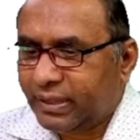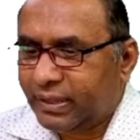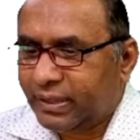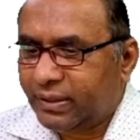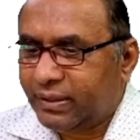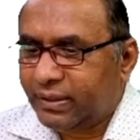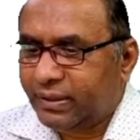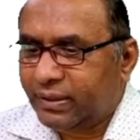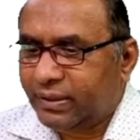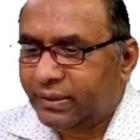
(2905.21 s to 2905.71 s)

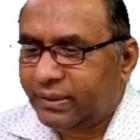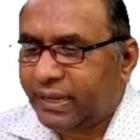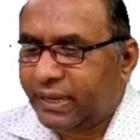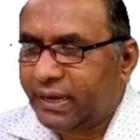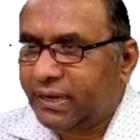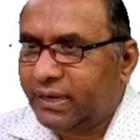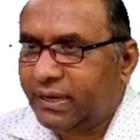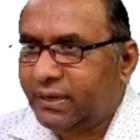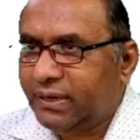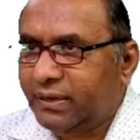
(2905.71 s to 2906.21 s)

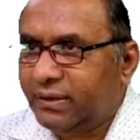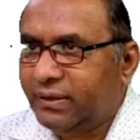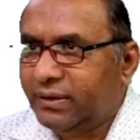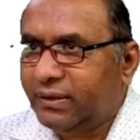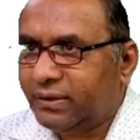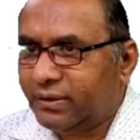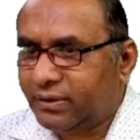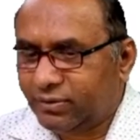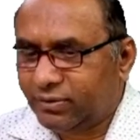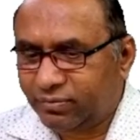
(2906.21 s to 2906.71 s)
then
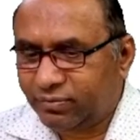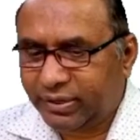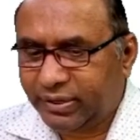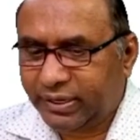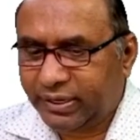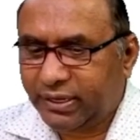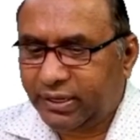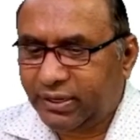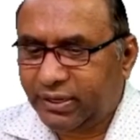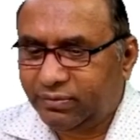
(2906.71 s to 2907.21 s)

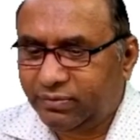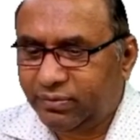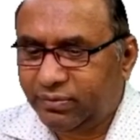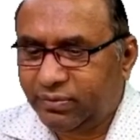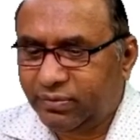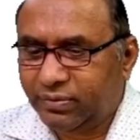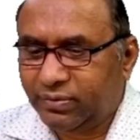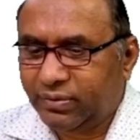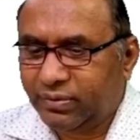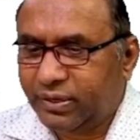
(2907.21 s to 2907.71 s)
we have
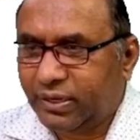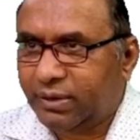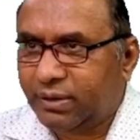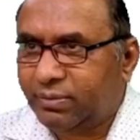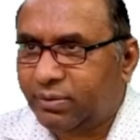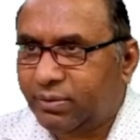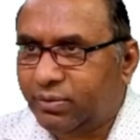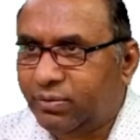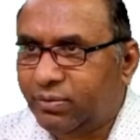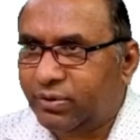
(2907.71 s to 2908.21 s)

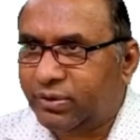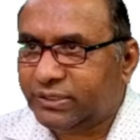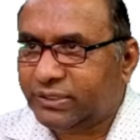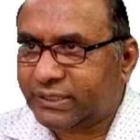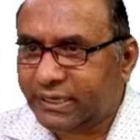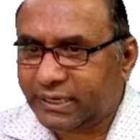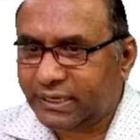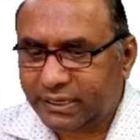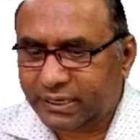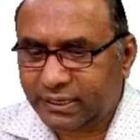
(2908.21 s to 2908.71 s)
double quote
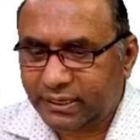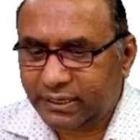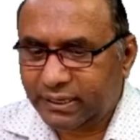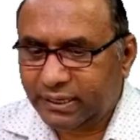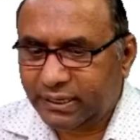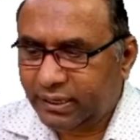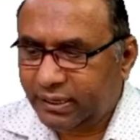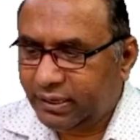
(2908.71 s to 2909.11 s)
sign.